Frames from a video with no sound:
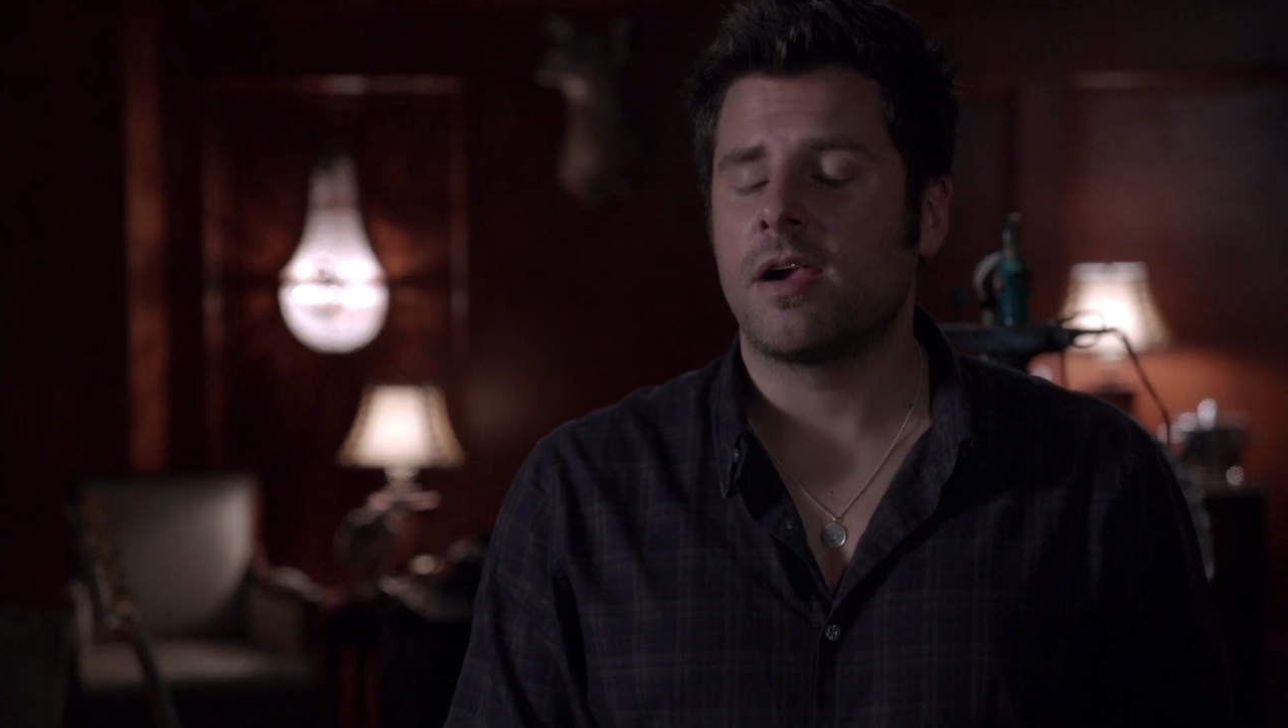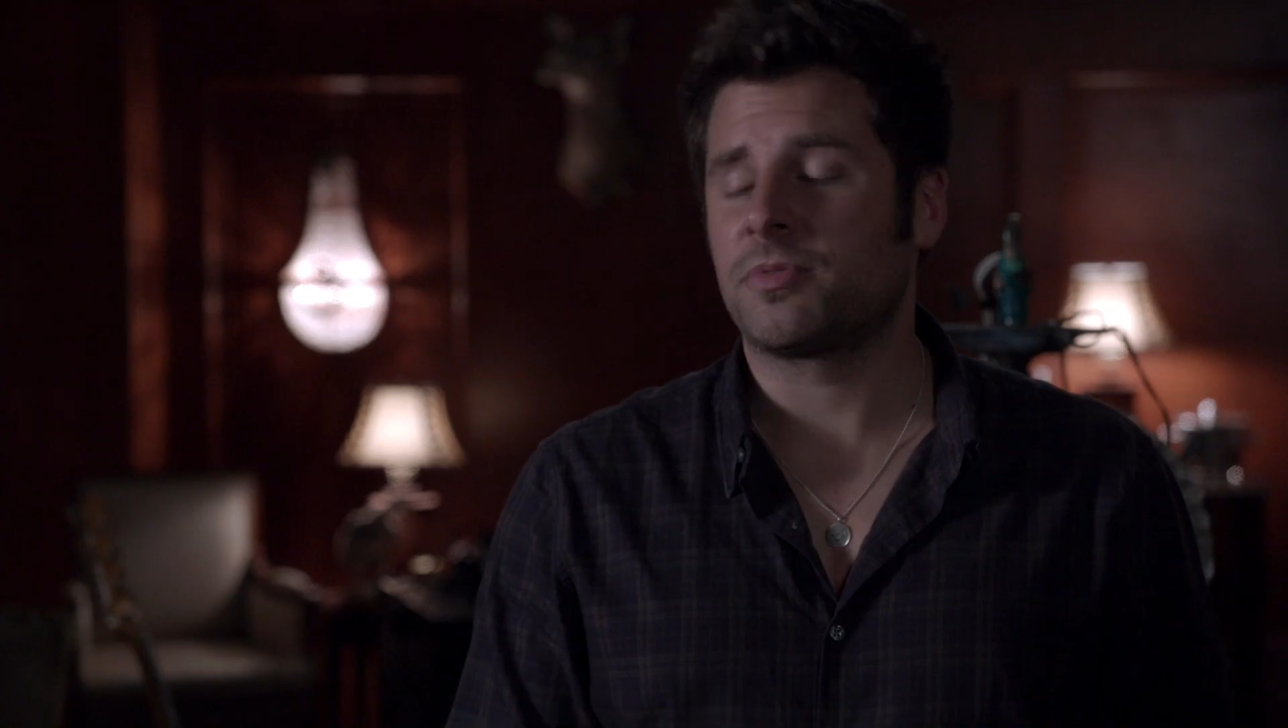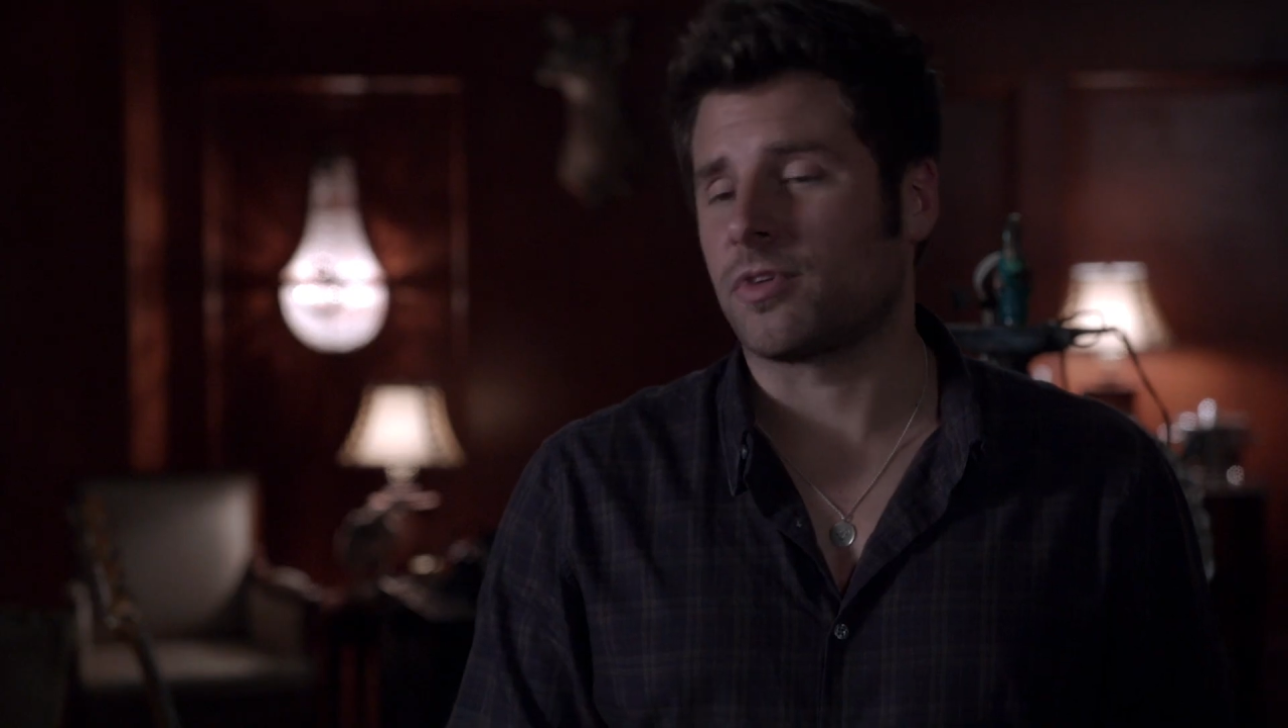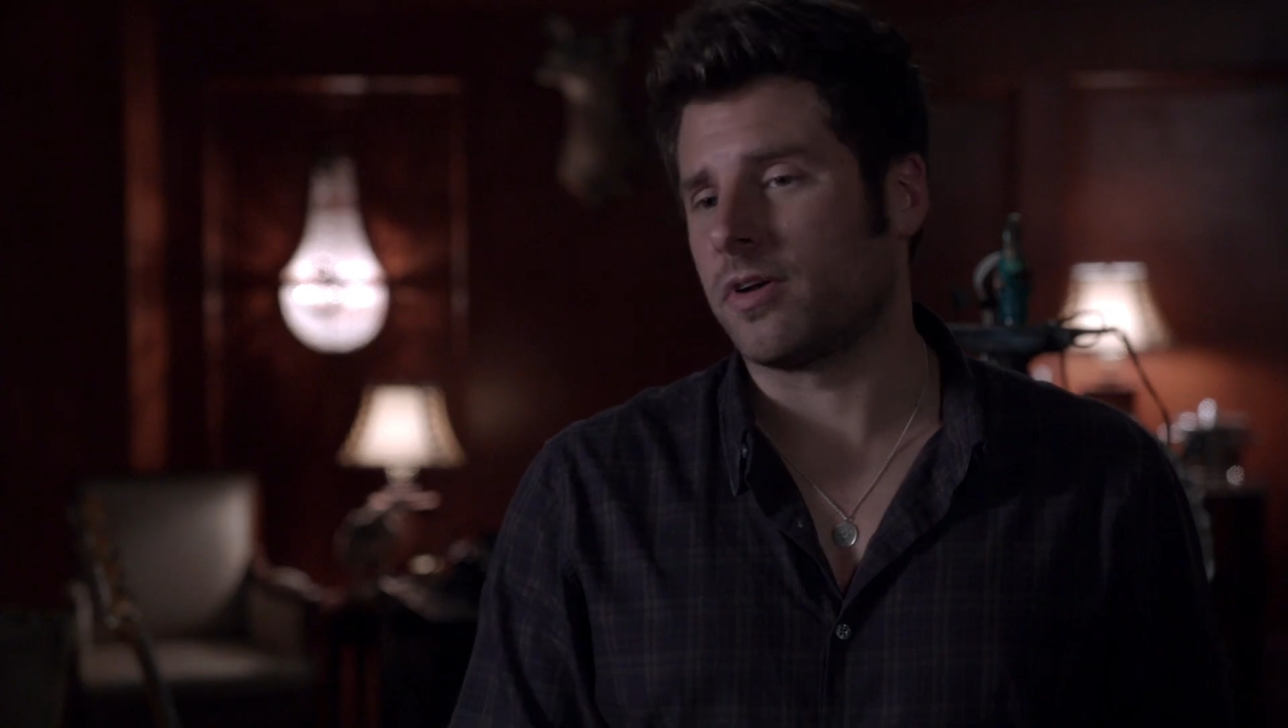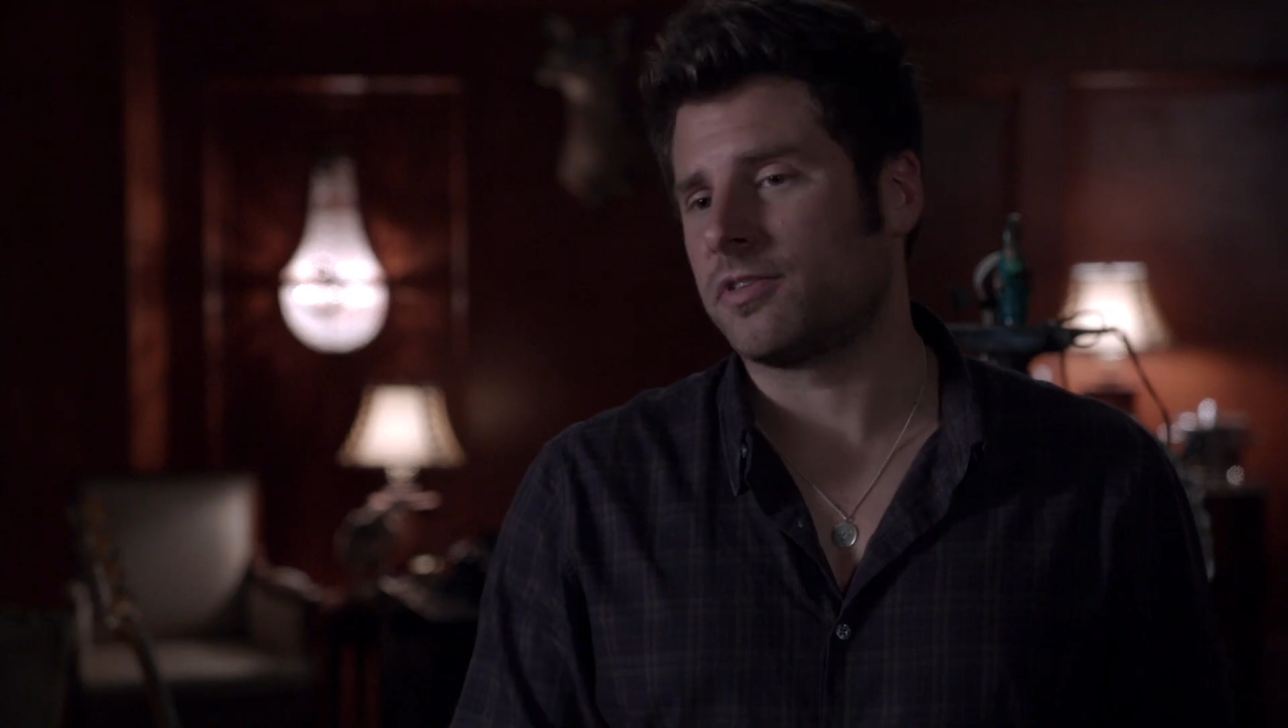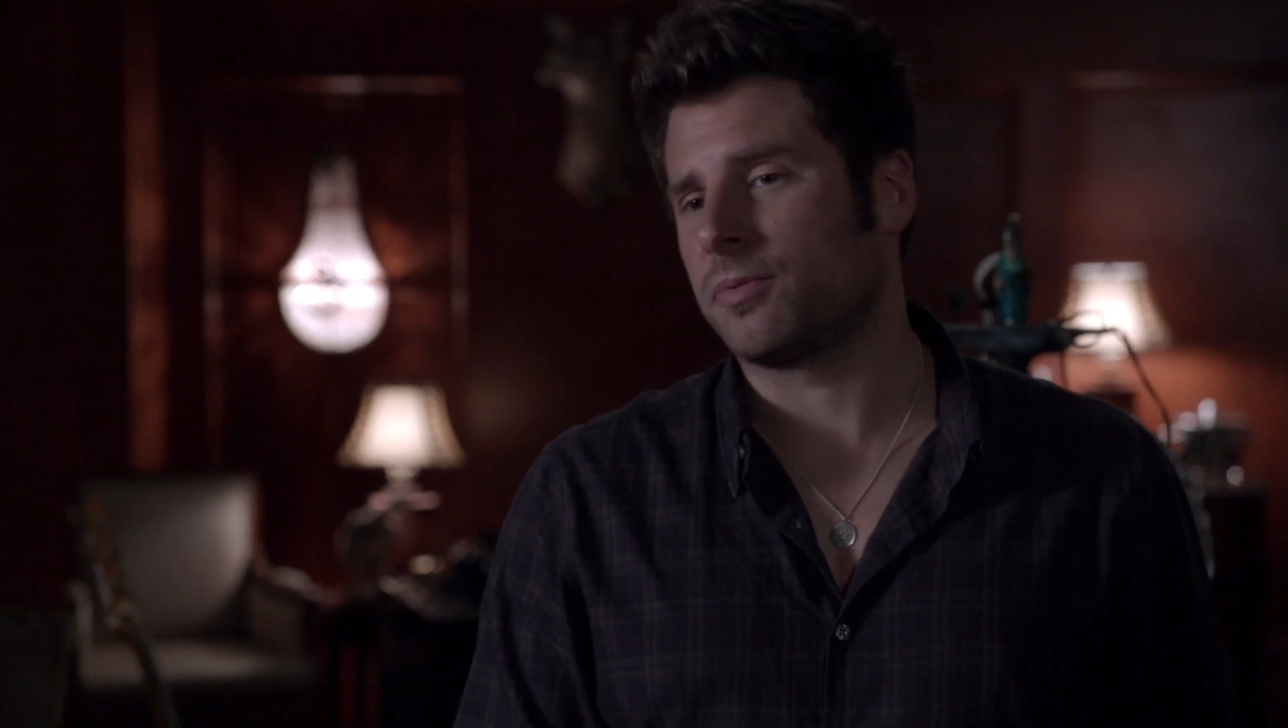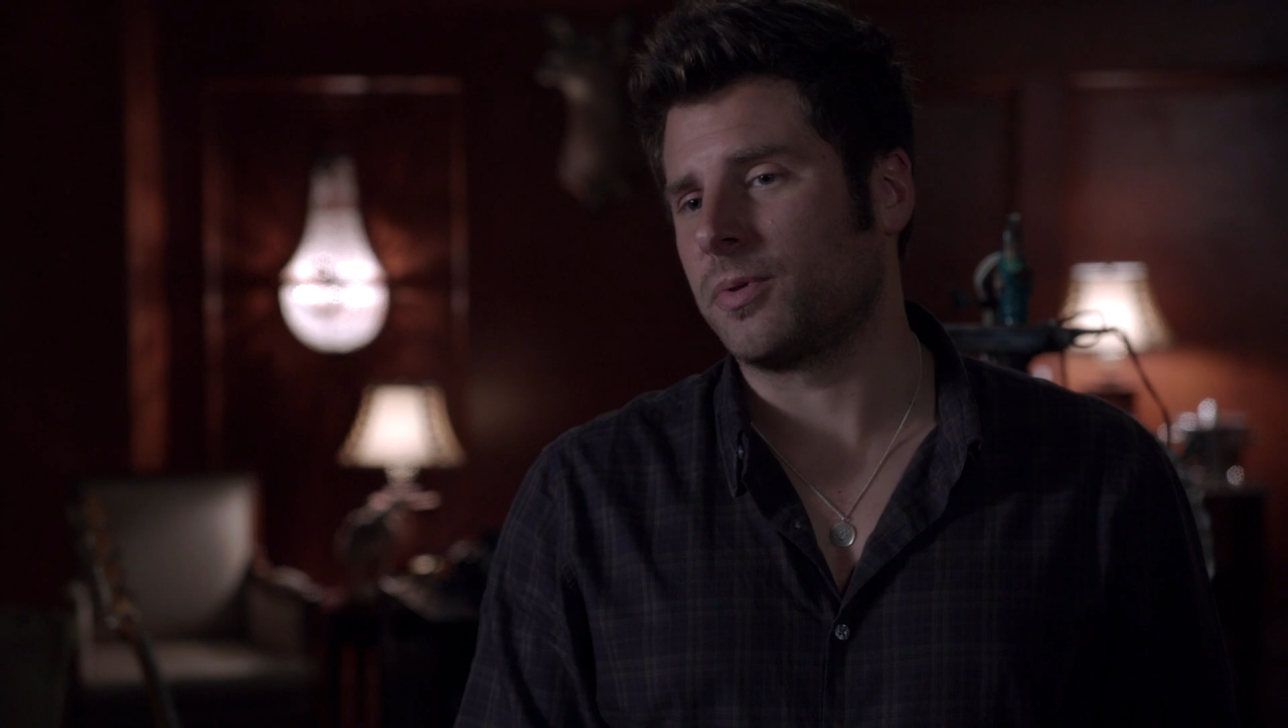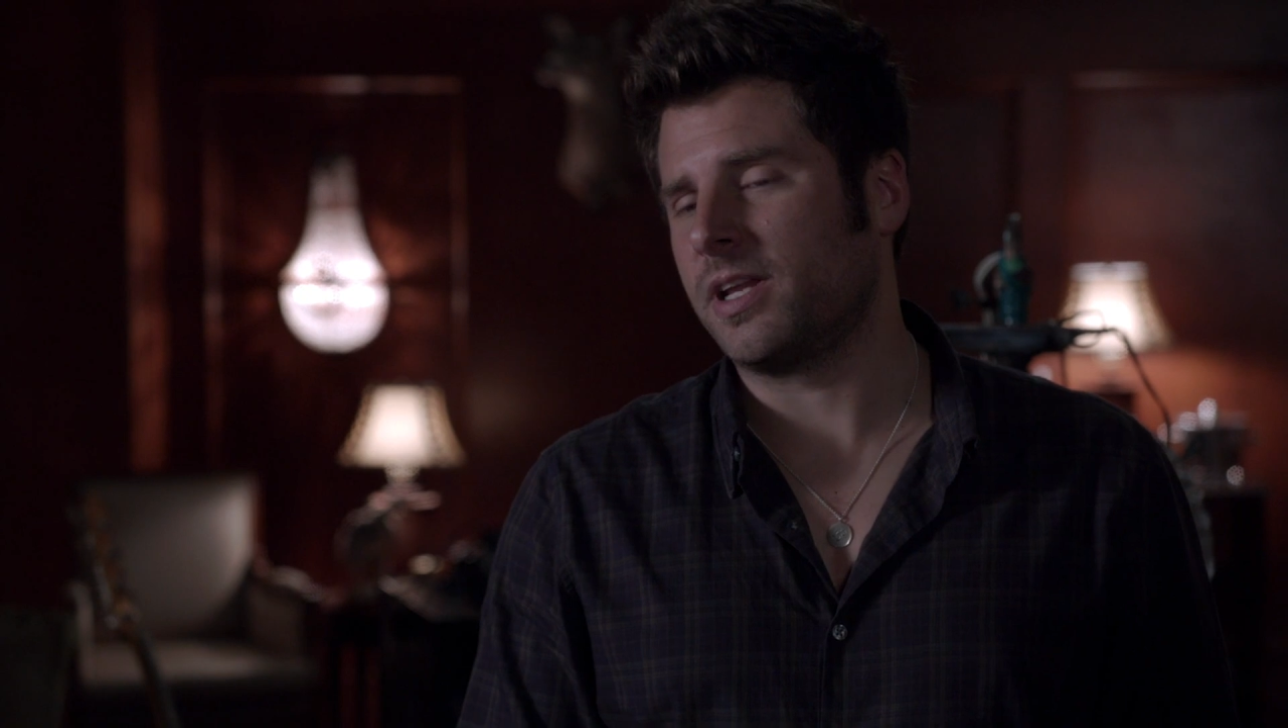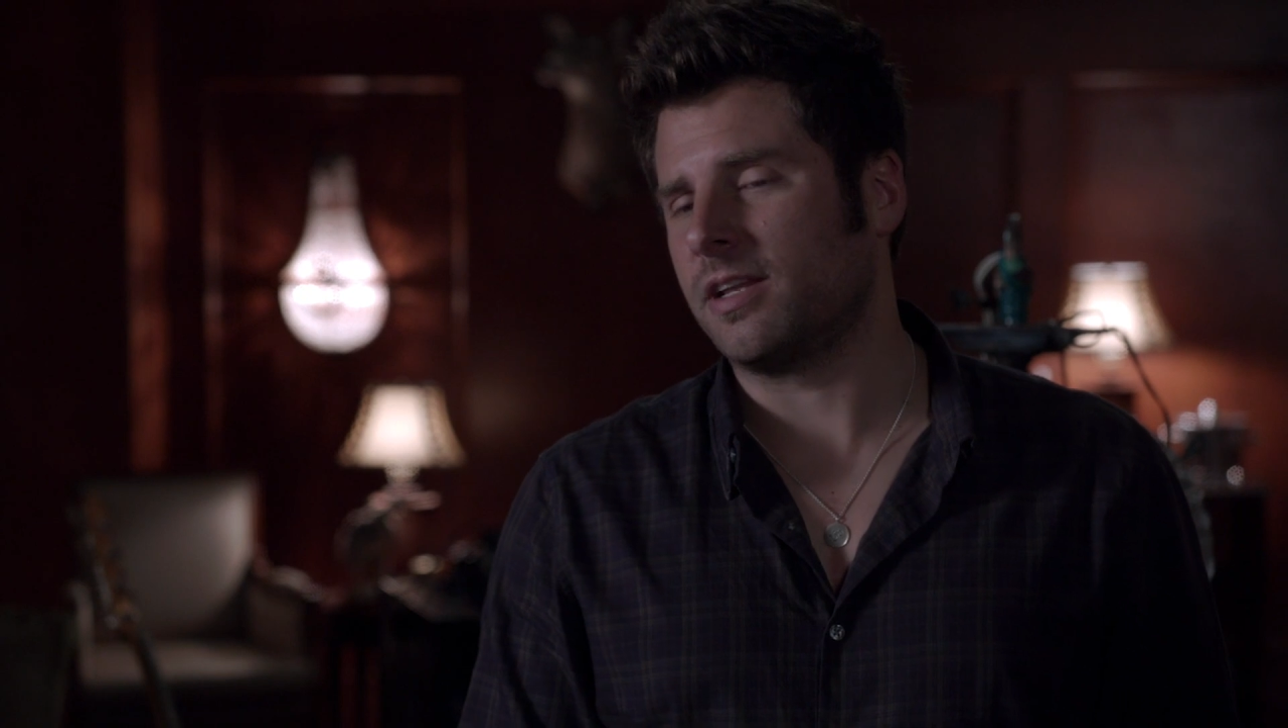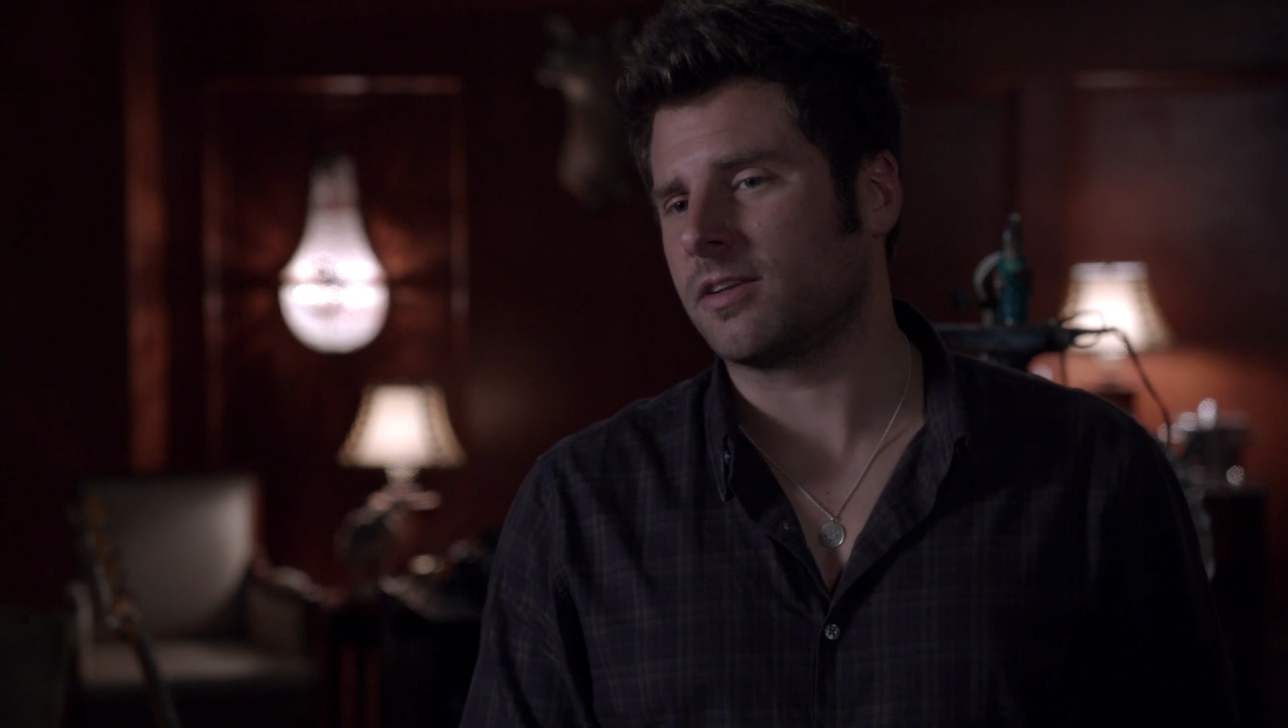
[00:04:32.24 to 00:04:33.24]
I'm sorry, sweetie.